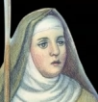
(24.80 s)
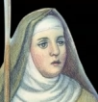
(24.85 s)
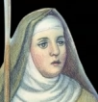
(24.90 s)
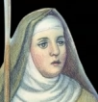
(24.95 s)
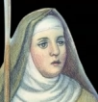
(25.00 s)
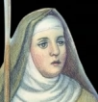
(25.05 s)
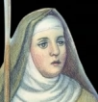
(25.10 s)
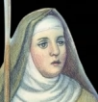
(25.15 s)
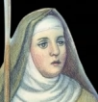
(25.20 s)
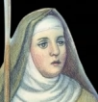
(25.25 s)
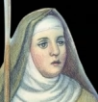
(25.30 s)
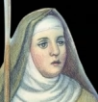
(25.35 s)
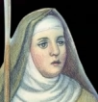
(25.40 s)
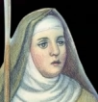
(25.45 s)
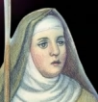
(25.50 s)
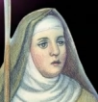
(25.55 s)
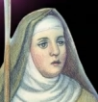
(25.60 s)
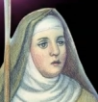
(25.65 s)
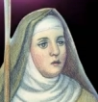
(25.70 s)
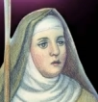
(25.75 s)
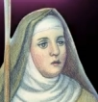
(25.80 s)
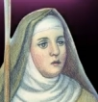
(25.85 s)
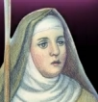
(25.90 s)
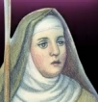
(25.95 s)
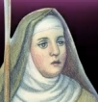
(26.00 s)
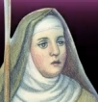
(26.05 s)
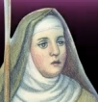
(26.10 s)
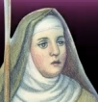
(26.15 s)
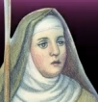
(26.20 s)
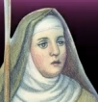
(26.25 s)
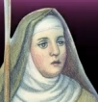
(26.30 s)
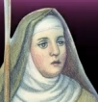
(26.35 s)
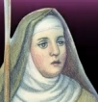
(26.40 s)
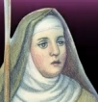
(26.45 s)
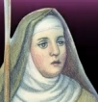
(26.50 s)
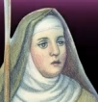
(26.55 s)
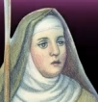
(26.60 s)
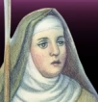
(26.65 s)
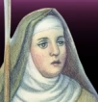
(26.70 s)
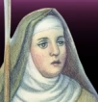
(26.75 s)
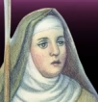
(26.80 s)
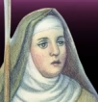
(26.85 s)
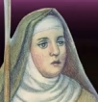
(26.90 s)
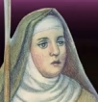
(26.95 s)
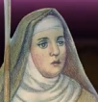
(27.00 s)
(no one is talking)